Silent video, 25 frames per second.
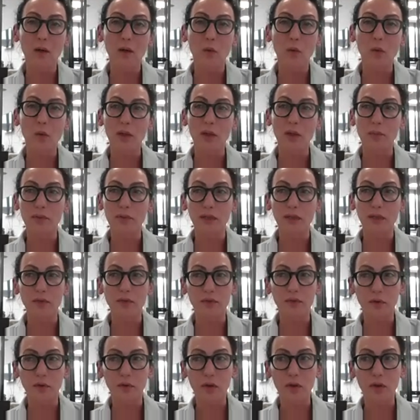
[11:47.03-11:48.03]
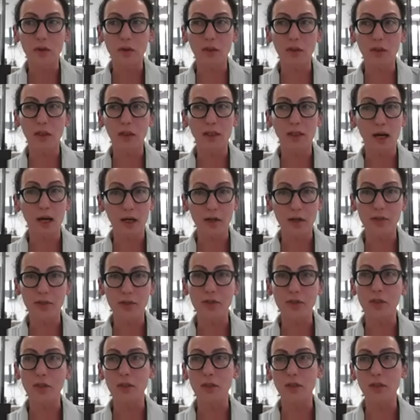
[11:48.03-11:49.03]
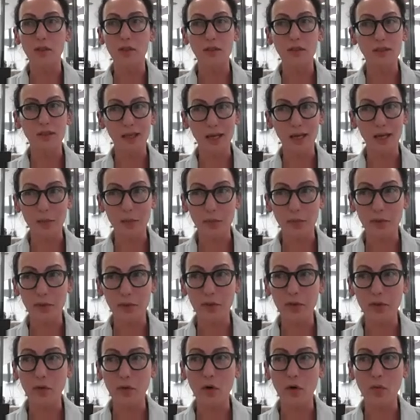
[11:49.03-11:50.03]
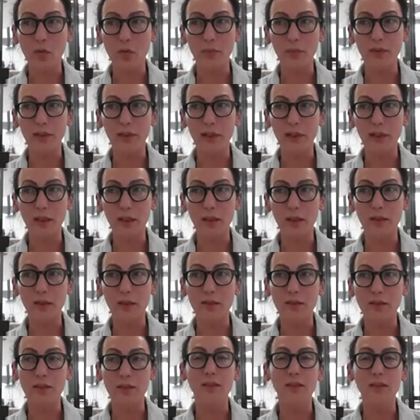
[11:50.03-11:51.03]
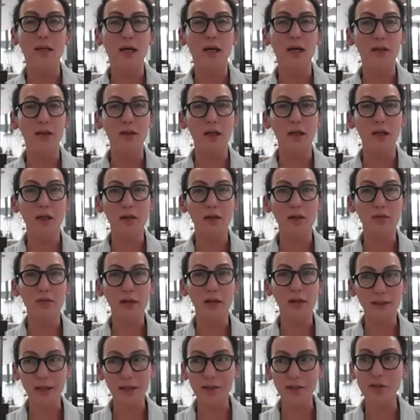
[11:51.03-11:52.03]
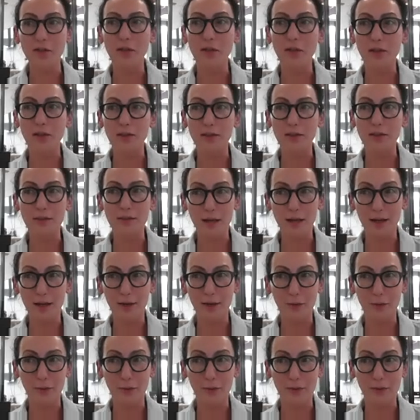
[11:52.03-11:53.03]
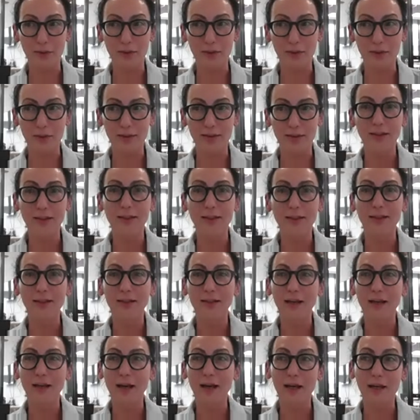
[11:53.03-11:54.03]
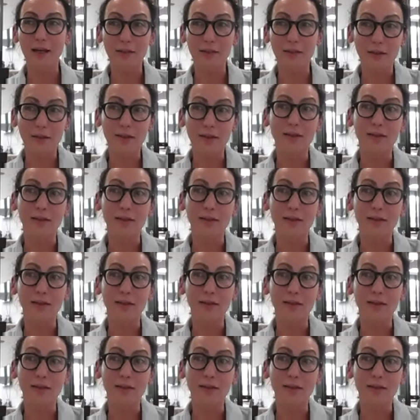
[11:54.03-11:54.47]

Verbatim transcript: we prefer the larger, stabler companies that are financially sound and